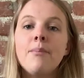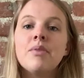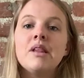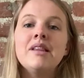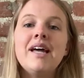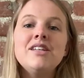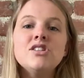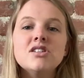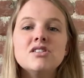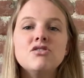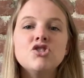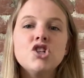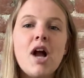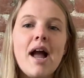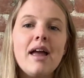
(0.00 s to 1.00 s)
let's
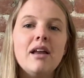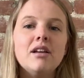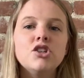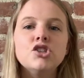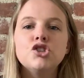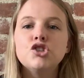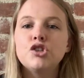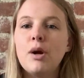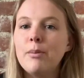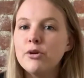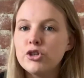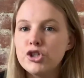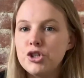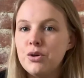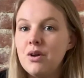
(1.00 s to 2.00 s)
try and
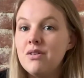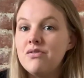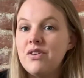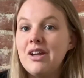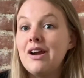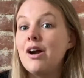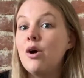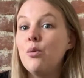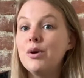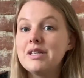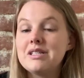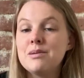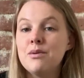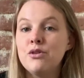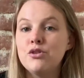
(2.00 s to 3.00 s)
troubleshoot and figure out
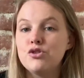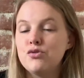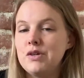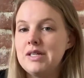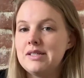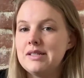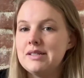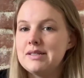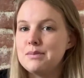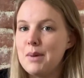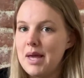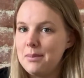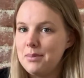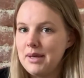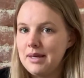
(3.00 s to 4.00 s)
what some of those reasons
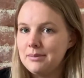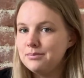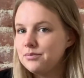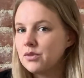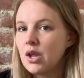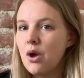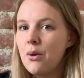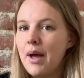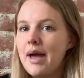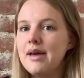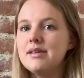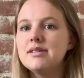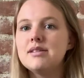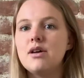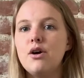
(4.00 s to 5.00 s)
might be.
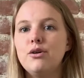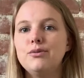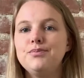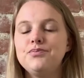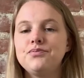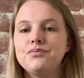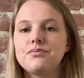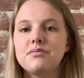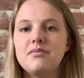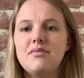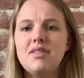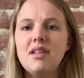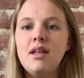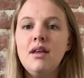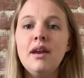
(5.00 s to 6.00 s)
Okay, so
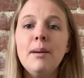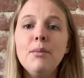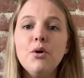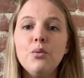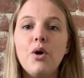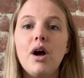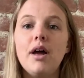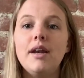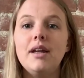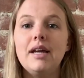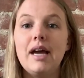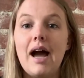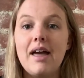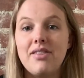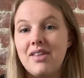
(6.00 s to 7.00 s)
number one,
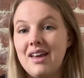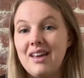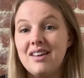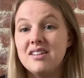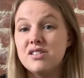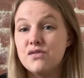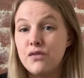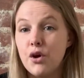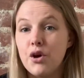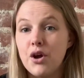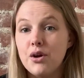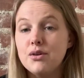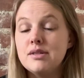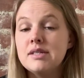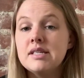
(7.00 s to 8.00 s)
I think, is
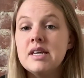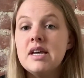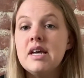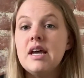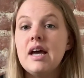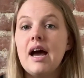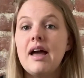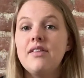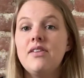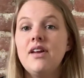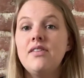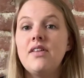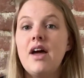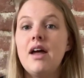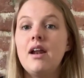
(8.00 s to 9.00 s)
photos. I
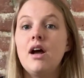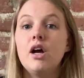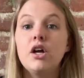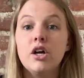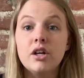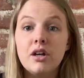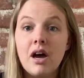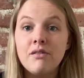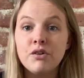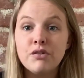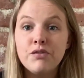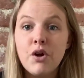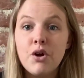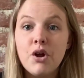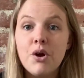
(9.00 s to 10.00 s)
think that a good cover
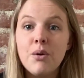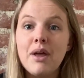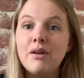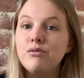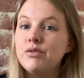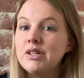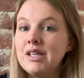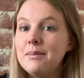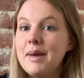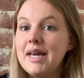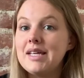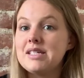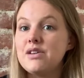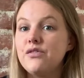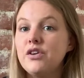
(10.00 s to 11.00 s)
photo can really make
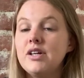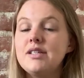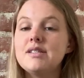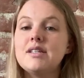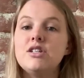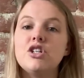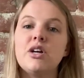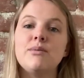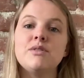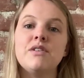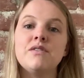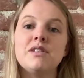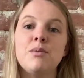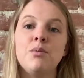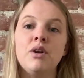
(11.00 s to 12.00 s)
a difference in terms
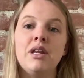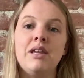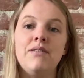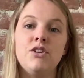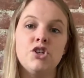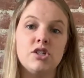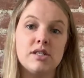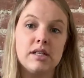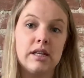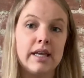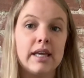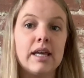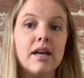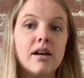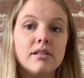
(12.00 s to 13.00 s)
of someone even just
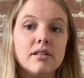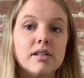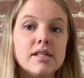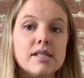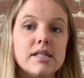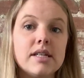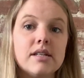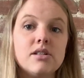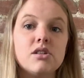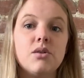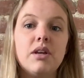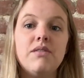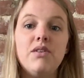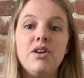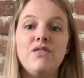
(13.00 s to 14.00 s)
clicking on the listing. So
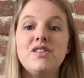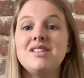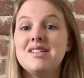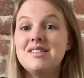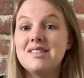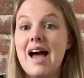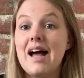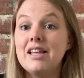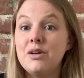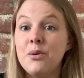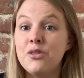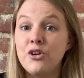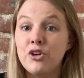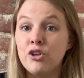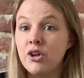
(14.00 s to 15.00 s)
even if it's exactly
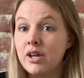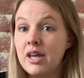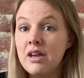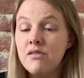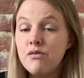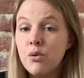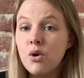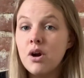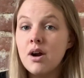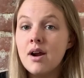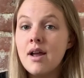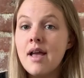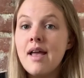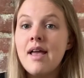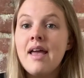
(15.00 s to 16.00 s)
what they're looking
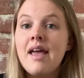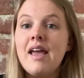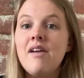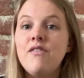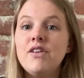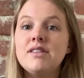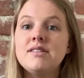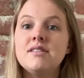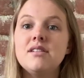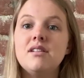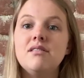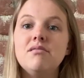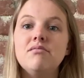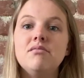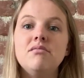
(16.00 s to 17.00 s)
for, if it's
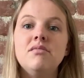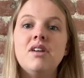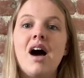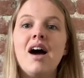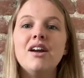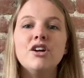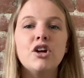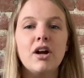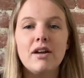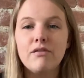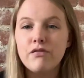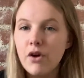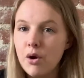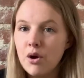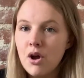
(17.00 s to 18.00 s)
not a
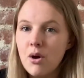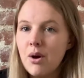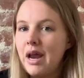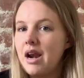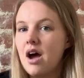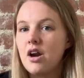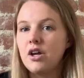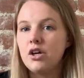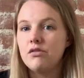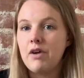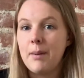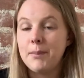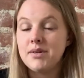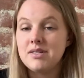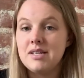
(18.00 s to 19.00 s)
great photo and not a good
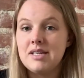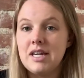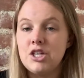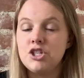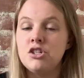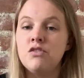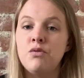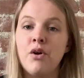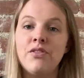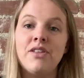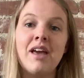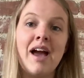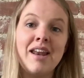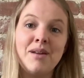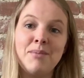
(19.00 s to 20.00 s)
representation of what
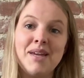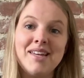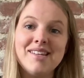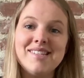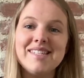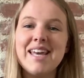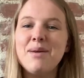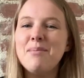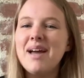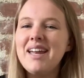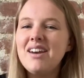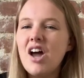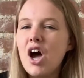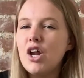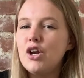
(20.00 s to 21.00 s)
the item is, they
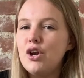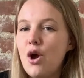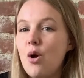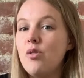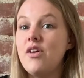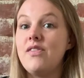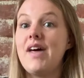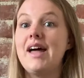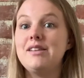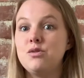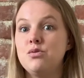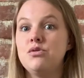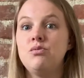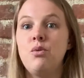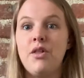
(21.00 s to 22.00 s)
might not know that
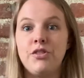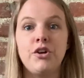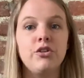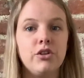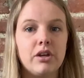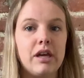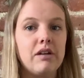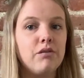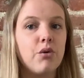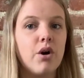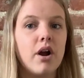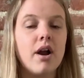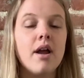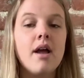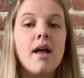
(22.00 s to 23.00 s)
that's what they're looking
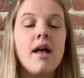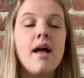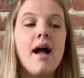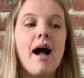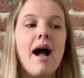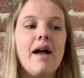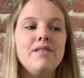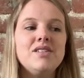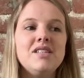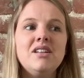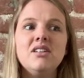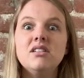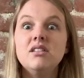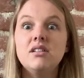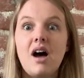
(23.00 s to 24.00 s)
for. I've
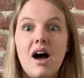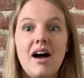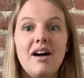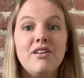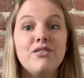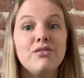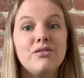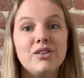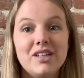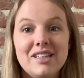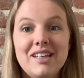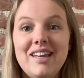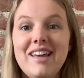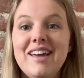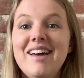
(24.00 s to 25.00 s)
seen a lot of
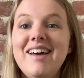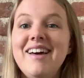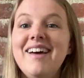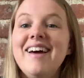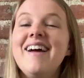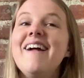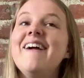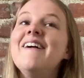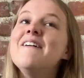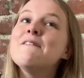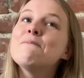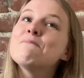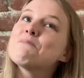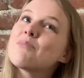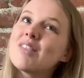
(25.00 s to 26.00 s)
really,
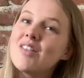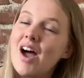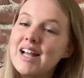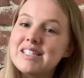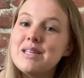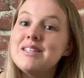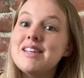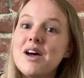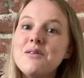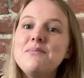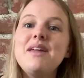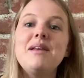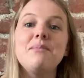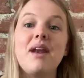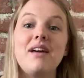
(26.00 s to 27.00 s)
not to sound
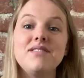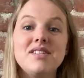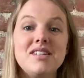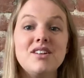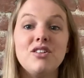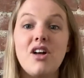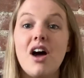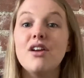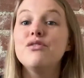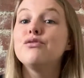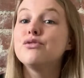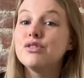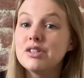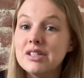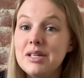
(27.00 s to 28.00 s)
mean, but I've seen a lot
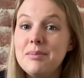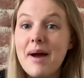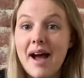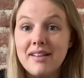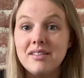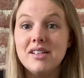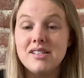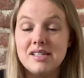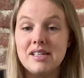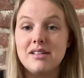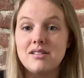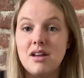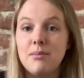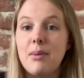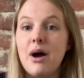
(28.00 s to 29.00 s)
of really bad
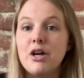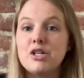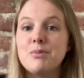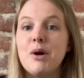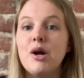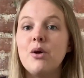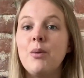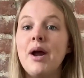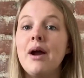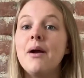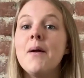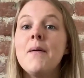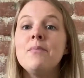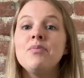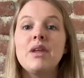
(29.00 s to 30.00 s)
listings on Poshmark
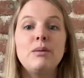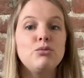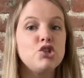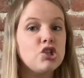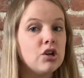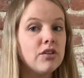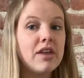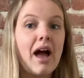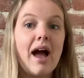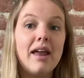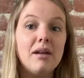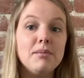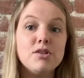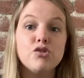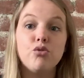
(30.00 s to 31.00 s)
where I'm sure the
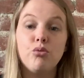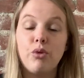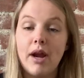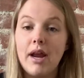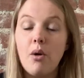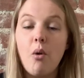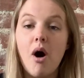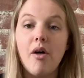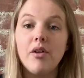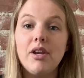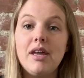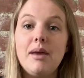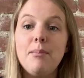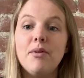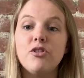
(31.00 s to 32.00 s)
item is great
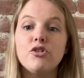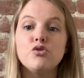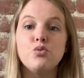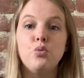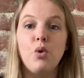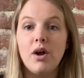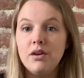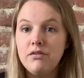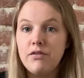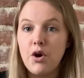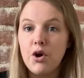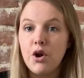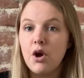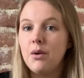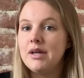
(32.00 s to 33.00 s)
quality, but there's one
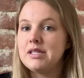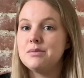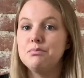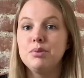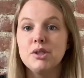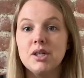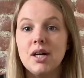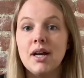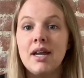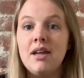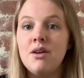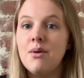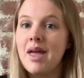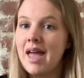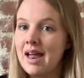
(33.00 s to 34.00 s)
photo, it's blurry,
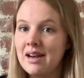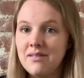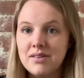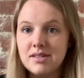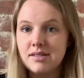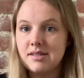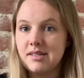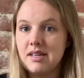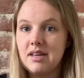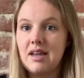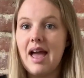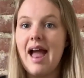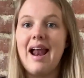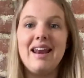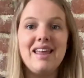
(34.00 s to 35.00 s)
you can't even
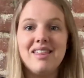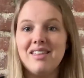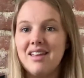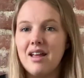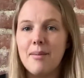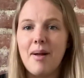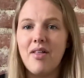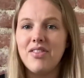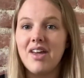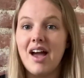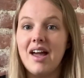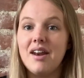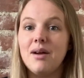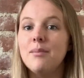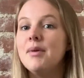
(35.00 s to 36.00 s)
see anything about the
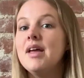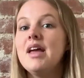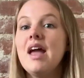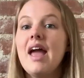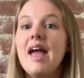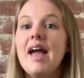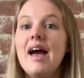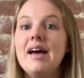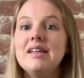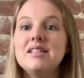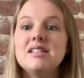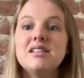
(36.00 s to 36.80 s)
item, and